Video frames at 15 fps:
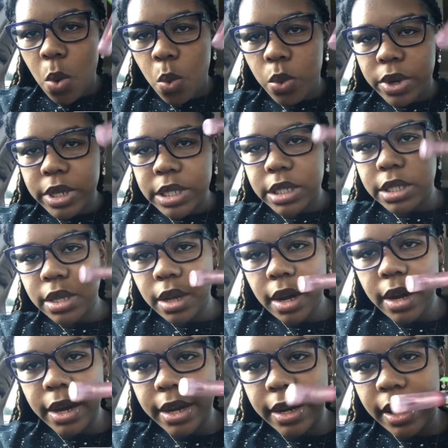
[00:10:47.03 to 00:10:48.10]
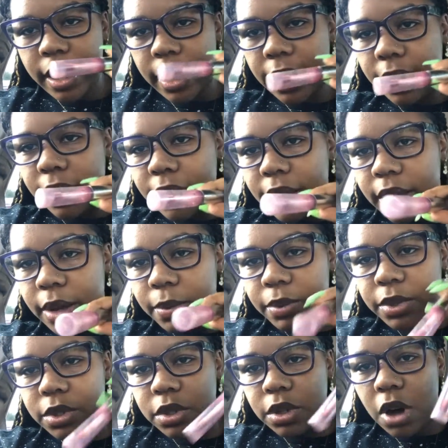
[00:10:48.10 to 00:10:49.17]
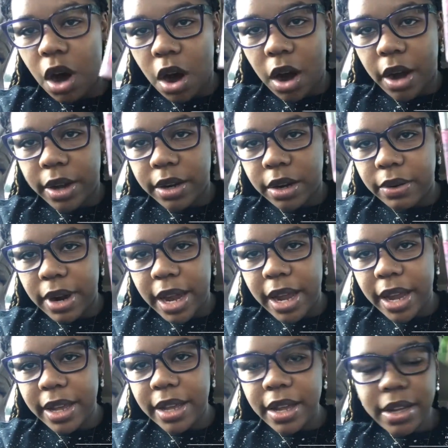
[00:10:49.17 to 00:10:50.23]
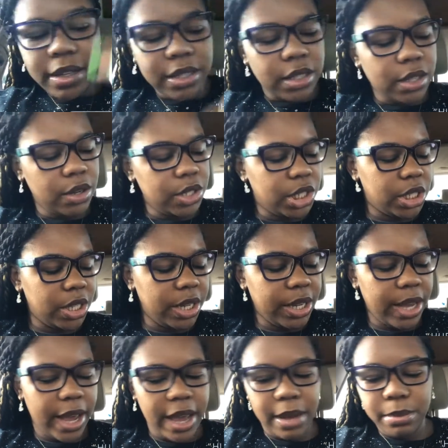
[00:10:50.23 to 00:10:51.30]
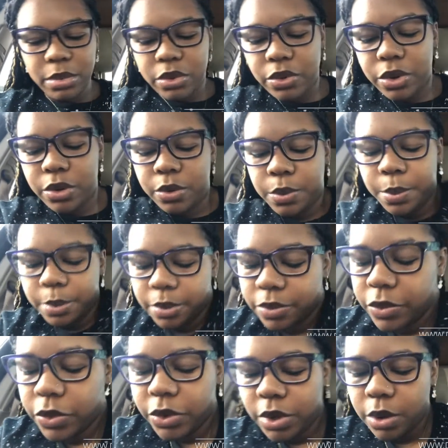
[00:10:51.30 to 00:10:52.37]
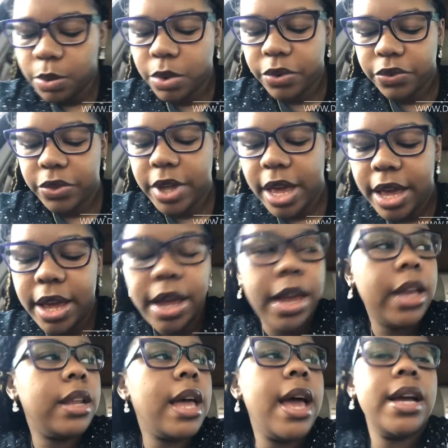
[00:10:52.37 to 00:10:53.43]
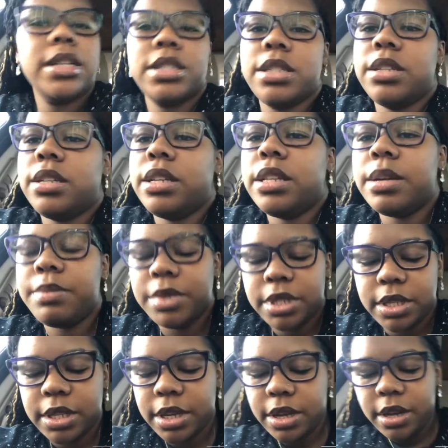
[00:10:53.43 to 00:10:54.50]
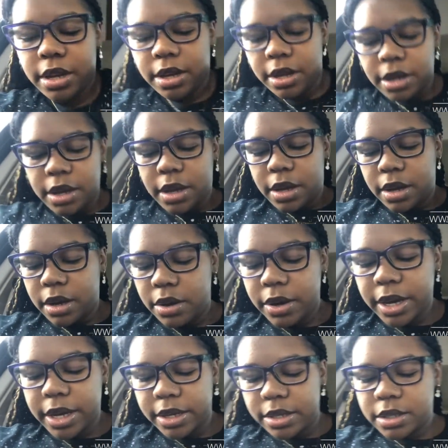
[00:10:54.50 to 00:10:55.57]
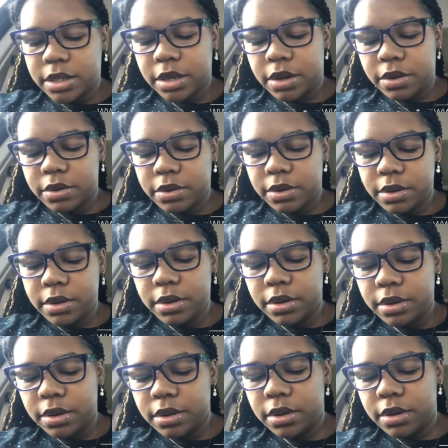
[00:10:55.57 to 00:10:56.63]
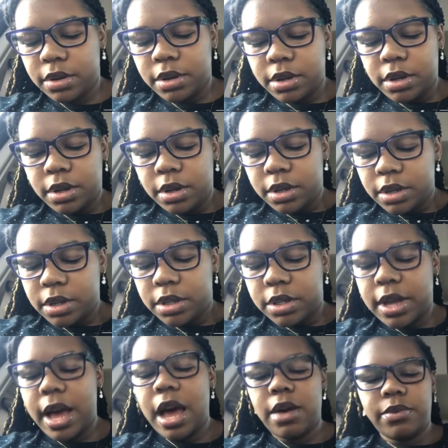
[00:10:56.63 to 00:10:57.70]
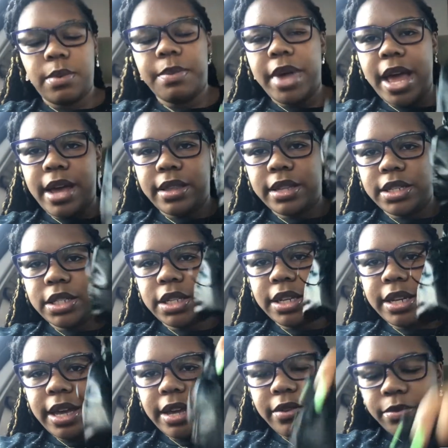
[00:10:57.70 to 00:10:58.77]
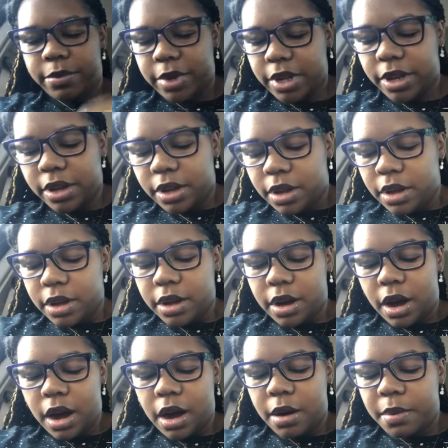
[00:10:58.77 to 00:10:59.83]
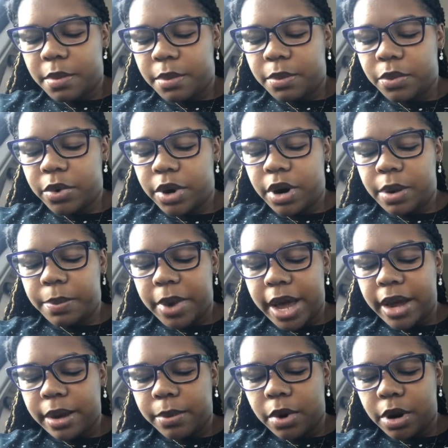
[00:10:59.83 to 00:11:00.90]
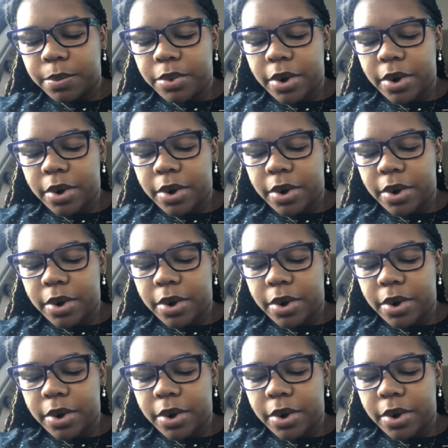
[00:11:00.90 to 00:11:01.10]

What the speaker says: was, honey, it was gone, all right? So she came through with that, and actually, let me see. Okay, so I have a bag that she gave me with her